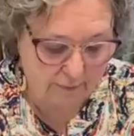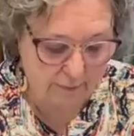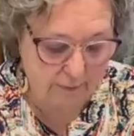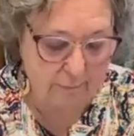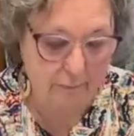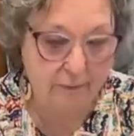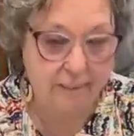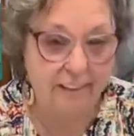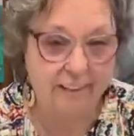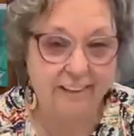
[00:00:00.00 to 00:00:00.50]

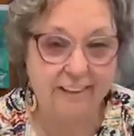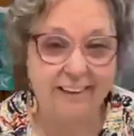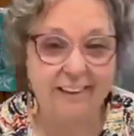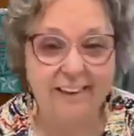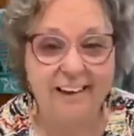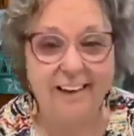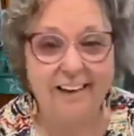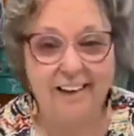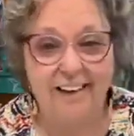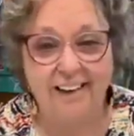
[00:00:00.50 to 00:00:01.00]
see me.
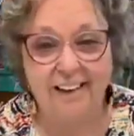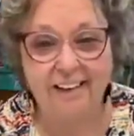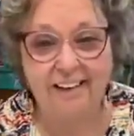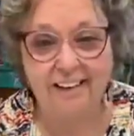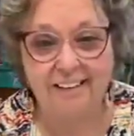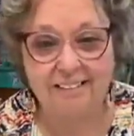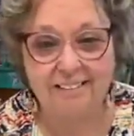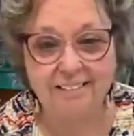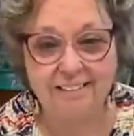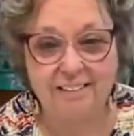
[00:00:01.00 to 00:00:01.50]

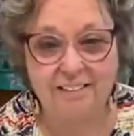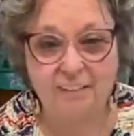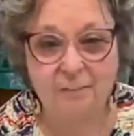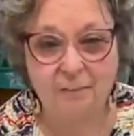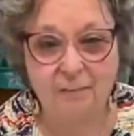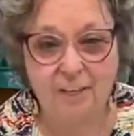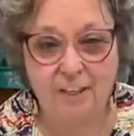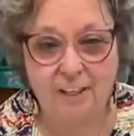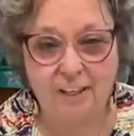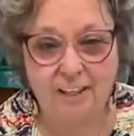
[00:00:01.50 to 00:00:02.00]
And I see
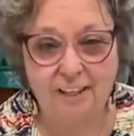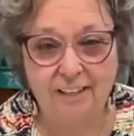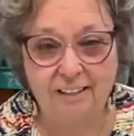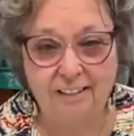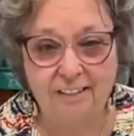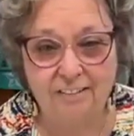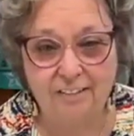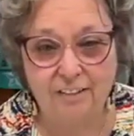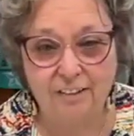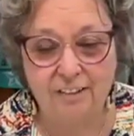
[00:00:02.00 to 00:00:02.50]
you, Ellen.
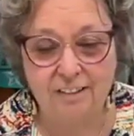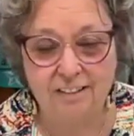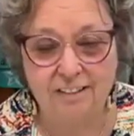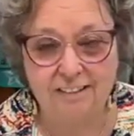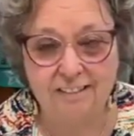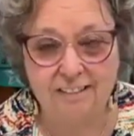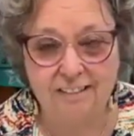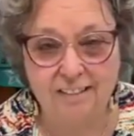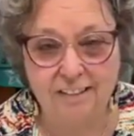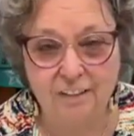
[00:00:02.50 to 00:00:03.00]
It's good to
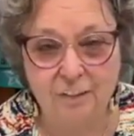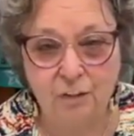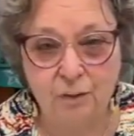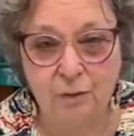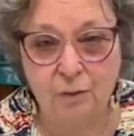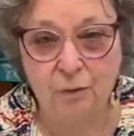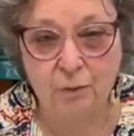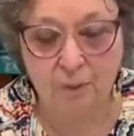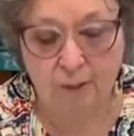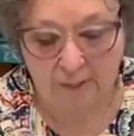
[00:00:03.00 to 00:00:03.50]
see
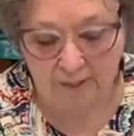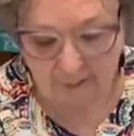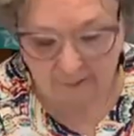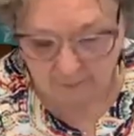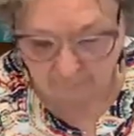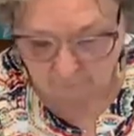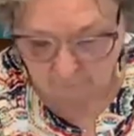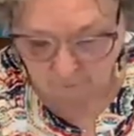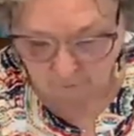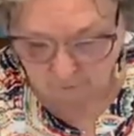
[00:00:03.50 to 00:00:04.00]
you. I
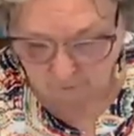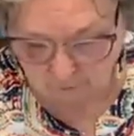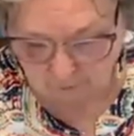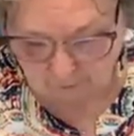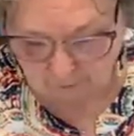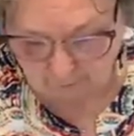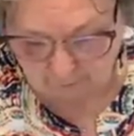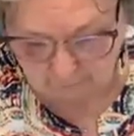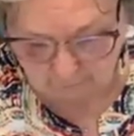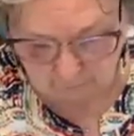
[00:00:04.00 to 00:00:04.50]
have
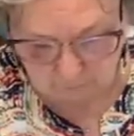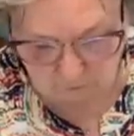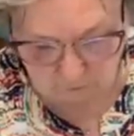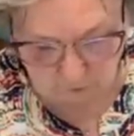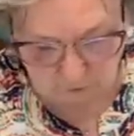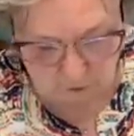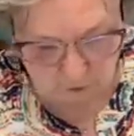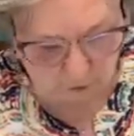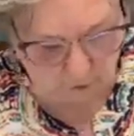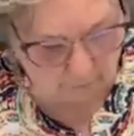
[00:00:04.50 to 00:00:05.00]
your
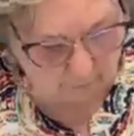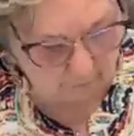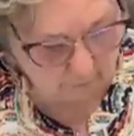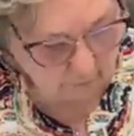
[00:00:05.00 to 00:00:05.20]
jar